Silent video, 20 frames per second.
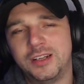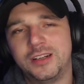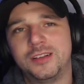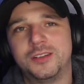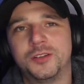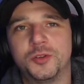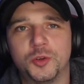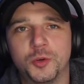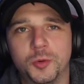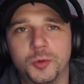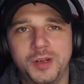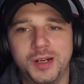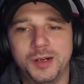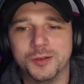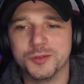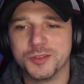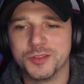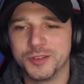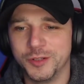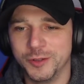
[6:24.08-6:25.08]
coming
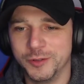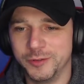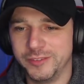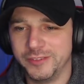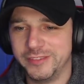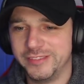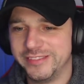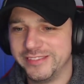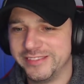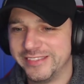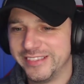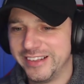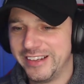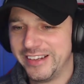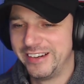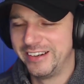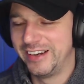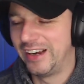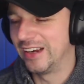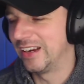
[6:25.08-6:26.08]
out soon.
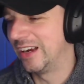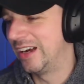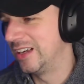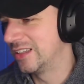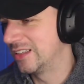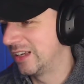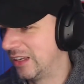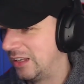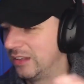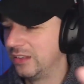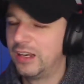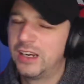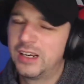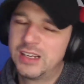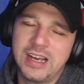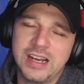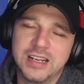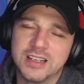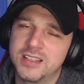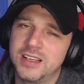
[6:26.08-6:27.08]
Right, guys, I
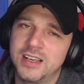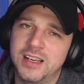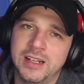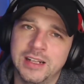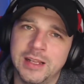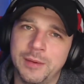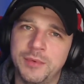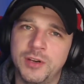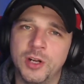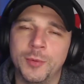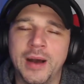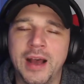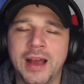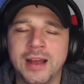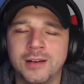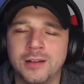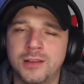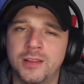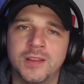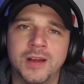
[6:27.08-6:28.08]
can't say let me know about
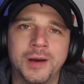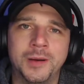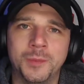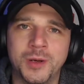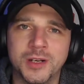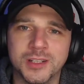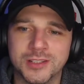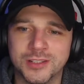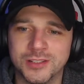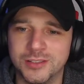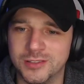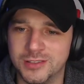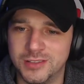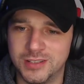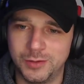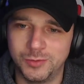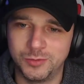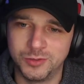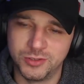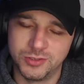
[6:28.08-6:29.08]
anything that I missed, because
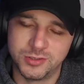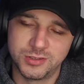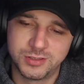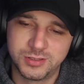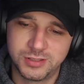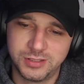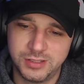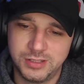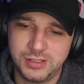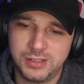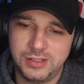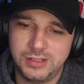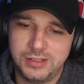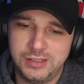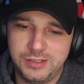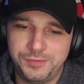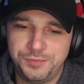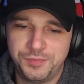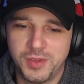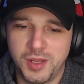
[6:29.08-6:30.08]
that was just
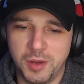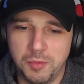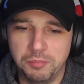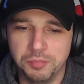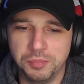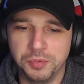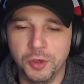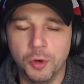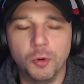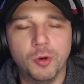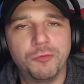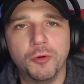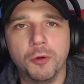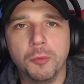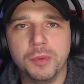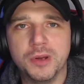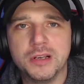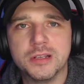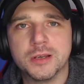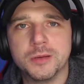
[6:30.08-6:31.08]
a beautiful
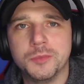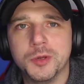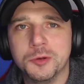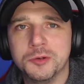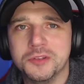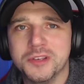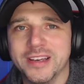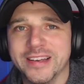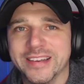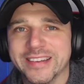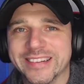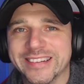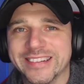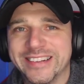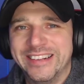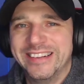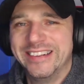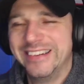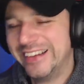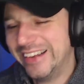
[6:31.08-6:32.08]
piece of
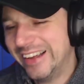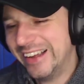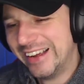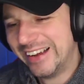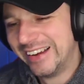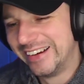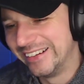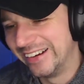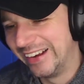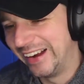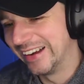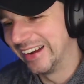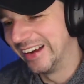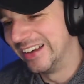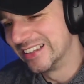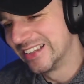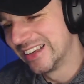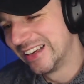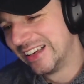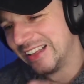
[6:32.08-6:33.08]
music. Right,
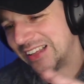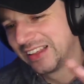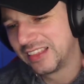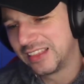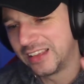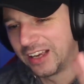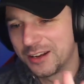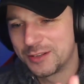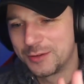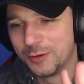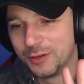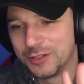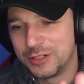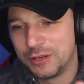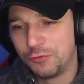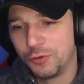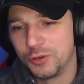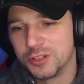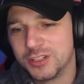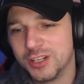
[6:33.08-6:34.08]
guys, thanks so much
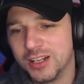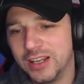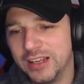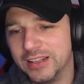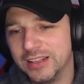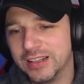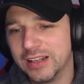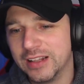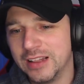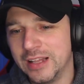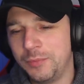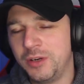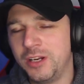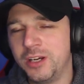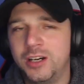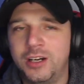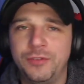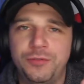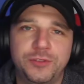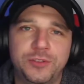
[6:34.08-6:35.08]
for watching till the end. Let me
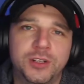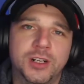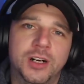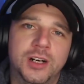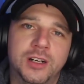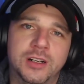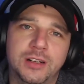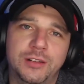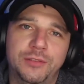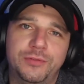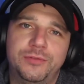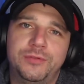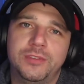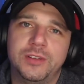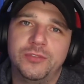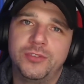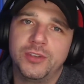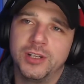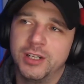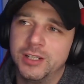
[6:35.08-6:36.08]
know if you know if
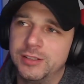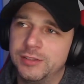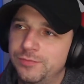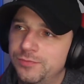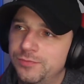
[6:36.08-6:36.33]
you